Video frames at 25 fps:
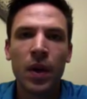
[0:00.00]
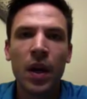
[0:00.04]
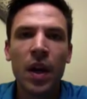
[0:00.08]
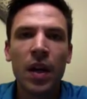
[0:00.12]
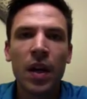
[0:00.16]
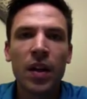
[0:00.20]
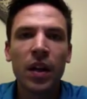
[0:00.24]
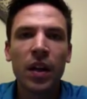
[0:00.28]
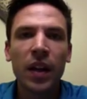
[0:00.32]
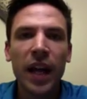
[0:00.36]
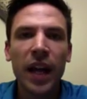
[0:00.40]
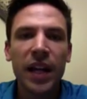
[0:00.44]

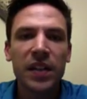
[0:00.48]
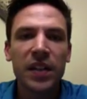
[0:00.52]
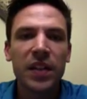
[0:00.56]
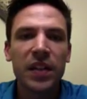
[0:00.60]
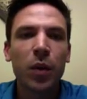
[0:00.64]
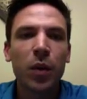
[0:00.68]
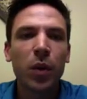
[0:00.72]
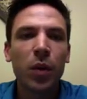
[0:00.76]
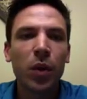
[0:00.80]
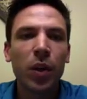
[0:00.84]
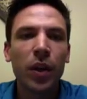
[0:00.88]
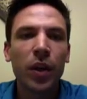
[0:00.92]
The last
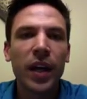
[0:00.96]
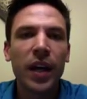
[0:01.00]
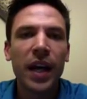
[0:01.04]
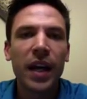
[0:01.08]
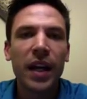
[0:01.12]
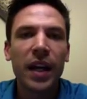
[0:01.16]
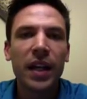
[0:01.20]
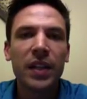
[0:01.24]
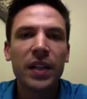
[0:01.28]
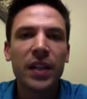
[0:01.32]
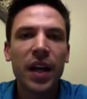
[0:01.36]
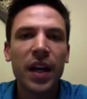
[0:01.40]
thing we'll look
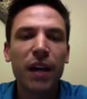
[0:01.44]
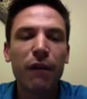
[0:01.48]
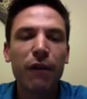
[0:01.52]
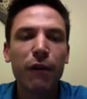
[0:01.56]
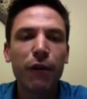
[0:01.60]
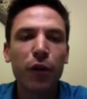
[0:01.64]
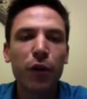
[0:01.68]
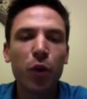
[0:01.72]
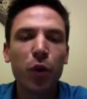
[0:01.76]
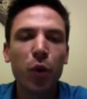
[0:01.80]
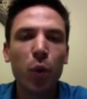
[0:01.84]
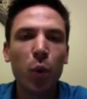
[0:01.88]
at is a
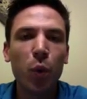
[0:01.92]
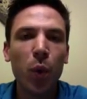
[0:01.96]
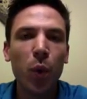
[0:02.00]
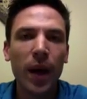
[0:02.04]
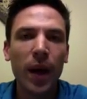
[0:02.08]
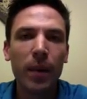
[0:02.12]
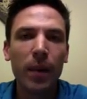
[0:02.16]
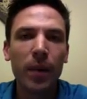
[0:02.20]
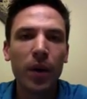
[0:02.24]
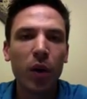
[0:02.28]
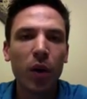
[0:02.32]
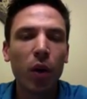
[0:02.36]
food
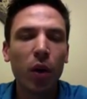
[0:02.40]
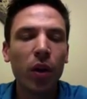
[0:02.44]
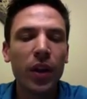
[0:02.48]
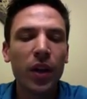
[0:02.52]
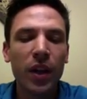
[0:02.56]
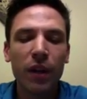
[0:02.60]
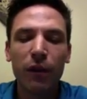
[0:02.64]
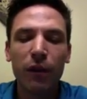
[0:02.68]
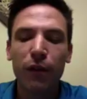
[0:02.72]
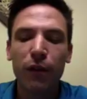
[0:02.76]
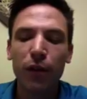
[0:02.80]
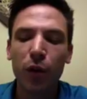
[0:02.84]
web. And all that
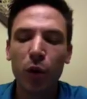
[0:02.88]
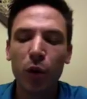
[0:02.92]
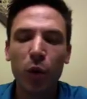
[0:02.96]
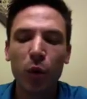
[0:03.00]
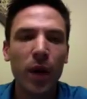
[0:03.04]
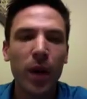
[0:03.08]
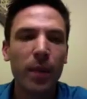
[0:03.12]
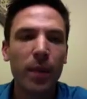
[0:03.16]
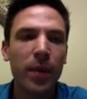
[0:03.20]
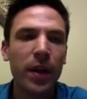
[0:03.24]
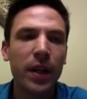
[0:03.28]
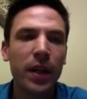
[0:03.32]
a food
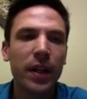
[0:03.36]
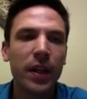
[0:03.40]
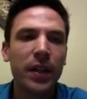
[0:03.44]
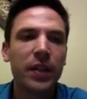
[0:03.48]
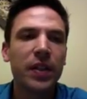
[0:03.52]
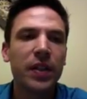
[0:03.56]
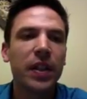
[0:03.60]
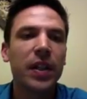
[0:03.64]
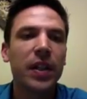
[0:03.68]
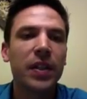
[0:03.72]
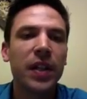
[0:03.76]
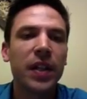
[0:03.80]
web
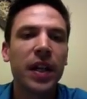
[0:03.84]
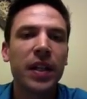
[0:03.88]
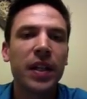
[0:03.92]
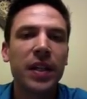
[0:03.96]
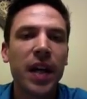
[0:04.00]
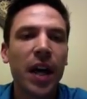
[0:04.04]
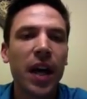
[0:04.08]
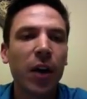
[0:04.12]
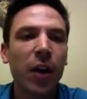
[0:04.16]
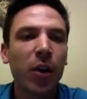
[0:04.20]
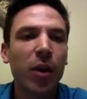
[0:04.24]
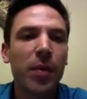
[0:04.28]
is a
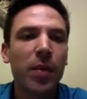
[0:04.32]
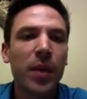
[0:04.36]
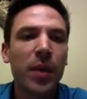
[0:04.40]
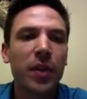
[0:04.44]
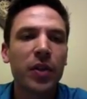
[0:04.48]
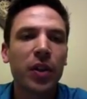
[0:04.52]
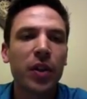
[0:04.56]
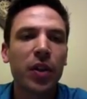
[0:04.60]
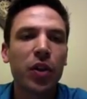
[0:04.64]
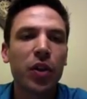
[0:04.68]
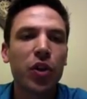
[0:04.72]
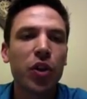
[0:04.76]
diagram that's
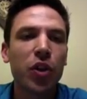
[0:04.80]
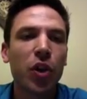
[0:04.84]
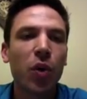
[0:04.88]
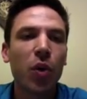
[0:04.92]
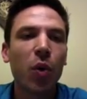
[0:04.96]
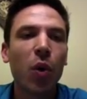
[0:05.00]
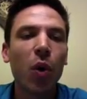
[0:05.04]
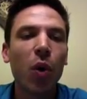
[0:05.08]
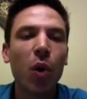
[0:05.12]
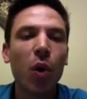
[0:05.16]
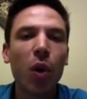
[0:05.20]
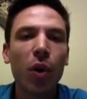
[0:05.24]
going to show
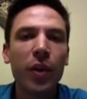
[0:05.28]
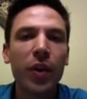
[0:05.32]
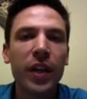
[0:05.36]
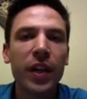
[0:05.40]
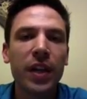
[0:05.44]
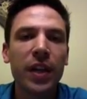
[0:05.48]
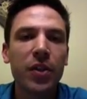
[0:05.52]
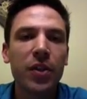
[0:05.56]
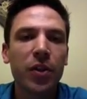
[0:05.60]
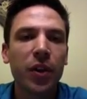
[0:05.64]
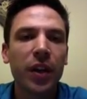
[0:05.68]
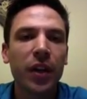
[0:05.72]
all the
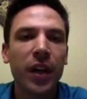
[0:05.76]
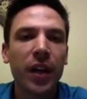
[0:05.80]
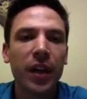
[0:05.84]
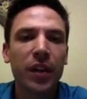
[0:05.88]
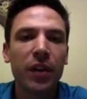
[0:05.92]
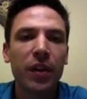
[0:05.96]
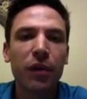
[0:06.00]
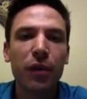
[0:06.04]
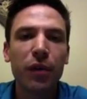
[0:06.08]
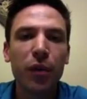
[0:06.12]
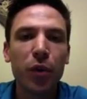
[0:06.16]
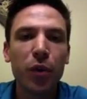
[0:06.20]

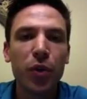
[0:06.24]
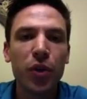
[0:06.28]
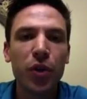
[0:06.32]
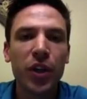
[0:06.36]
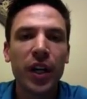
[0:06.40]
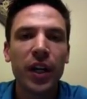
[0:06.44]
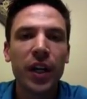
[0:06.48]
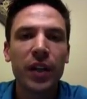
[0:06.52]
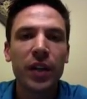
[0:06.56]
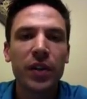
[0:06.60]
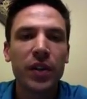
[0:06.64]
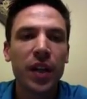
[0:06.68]
interconnected food
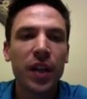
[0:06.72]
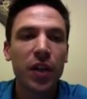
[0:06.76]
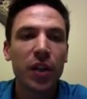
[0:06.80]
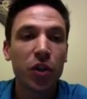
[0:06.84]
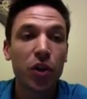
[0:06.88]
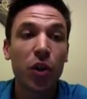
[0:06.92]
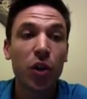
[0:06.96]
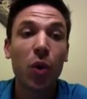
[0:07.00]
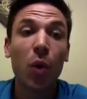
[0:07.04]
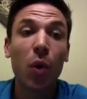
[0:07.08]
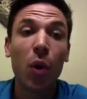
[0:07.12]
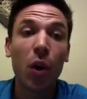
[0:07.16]
chains that
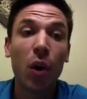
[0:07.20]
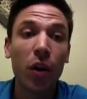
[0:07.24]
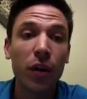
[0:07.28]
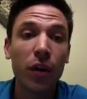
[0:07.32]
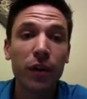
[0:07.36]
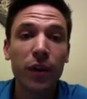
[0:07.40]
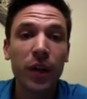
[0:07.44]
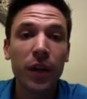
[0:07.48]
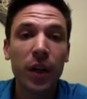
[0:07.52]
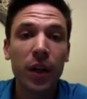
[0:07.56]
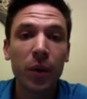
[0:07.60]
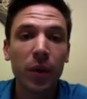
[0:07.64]
show all the
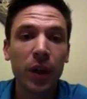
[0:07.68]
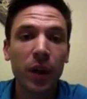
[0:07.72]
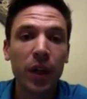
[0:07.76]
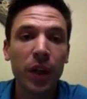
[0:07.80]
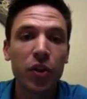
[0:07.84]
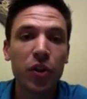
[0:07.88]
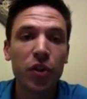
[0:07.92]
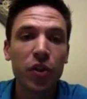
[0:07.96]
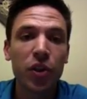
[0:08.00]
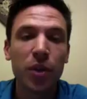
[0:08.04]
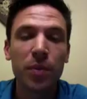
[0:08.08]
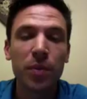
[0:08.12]
feeding
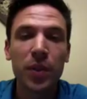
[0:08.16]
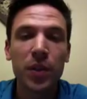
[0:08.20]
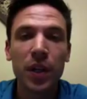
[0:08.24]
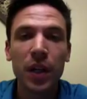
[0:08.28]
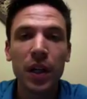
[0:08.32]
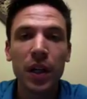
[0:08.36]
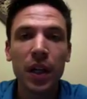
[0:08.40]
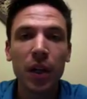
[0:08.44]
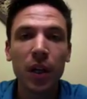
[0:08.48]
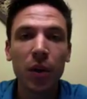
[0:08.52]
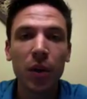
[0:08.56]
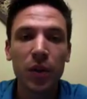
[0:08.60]
relationships in an
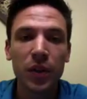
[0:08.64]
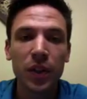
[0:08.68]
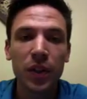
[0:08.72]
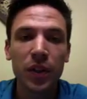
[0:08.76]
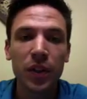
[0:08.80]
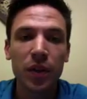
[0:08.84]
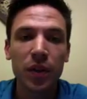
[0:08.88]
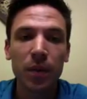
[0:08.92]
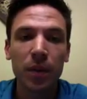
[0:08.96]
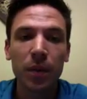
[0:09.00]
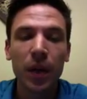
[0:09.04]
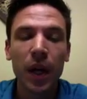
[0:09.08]

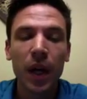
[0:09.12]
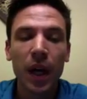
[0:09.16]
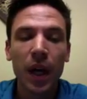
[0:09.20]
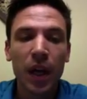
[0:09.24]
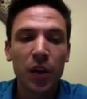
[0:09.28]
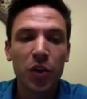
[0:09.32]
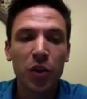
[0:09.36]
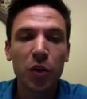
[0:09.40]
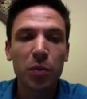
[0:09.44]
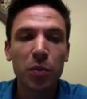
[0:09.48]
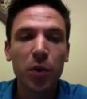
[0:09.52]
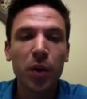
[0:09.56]
ecosystem.
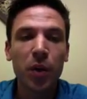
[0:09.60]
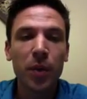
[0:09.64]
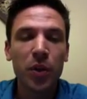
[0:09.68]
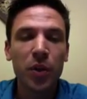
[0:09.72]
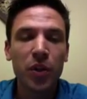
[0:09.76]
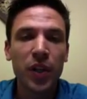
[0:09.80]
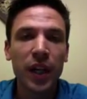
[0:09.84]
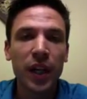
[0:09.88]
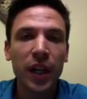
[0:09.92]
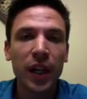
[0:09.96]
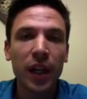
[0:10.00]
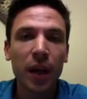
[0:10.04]
So it's pretty much
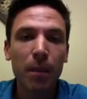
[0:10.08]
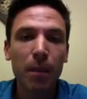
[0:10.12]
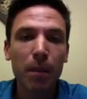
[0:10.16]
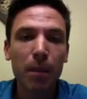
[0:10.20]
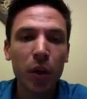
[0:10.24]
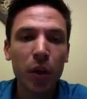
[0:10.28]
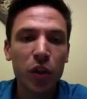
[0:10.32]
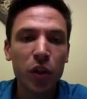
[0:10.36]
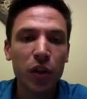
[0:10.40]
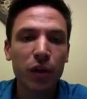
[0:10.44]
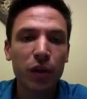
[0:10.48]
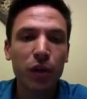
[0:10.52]
taking a
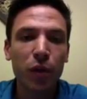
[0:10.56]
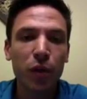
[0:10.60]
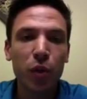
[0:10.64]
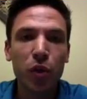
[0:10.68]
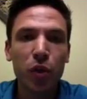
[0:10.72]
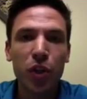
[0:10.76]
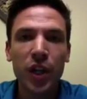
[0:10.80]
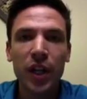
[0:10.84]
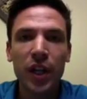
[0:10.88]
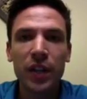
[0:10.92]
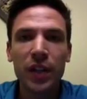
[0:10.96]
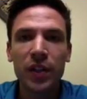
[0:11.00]
bunch of food
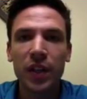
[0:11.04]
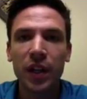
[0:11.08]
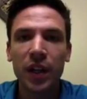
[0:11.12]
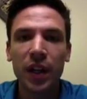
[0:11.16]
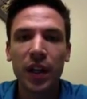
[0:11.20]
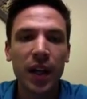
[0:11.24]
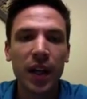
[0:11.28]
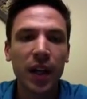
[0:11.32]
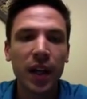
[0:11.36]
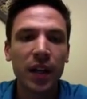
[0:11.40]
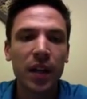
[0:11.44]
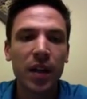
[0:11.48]
chains and
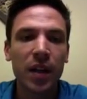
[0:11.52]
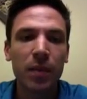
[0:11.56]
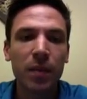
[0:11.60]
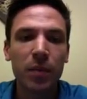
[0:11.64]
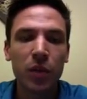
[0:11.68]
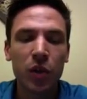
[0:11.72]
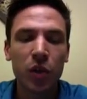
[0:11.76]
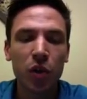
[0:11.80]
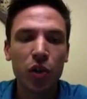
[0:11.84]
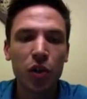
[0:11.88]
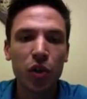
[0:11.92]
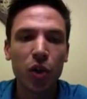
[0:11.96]
connecting them
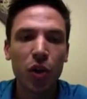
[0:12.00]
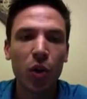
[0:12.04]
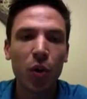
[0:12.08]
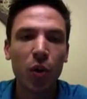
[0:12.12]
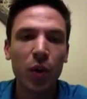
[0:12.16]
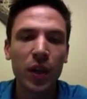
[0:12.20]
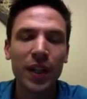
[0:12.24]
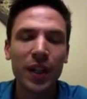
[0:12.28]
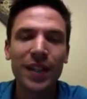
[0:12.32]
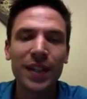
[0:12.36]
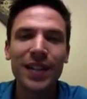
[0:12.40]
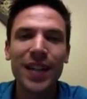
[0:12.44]
to show
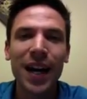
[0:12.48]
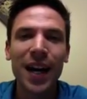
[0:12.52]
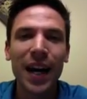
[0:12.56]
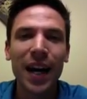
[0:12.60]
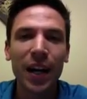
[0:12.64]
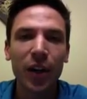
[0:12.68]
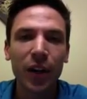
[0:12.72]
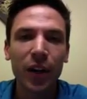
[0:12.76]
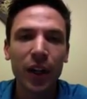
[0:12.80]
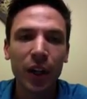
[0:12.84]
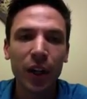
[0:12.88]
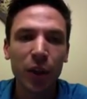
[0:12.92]
the
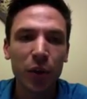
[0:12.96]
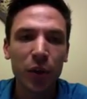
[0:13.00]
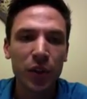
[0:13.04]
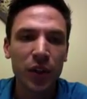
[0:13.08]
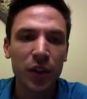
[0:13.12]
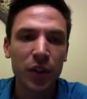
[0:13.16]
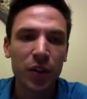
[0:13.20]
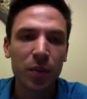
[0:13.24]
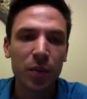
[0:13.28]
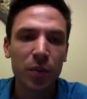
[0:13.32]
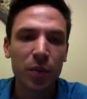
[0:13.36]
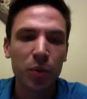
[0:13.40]
entire
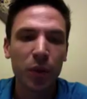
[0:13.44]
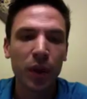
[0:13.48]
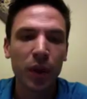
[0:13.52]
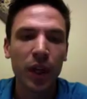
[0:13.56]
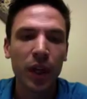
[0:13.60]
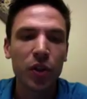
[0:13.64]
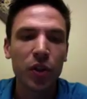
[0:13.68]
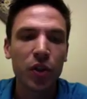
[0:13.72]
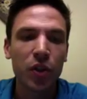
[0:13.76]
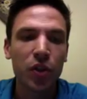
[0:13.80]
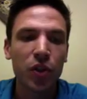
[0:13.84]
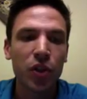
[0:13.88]
ecosystem's
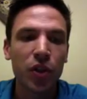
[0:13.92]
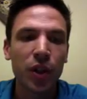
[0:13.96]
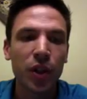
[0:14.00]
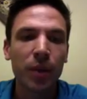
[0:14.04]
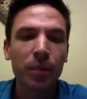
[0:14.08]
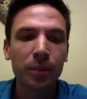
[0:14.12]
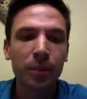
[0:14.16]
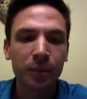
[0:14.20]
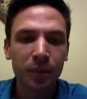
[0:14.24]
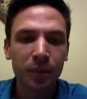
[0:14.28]
relationship.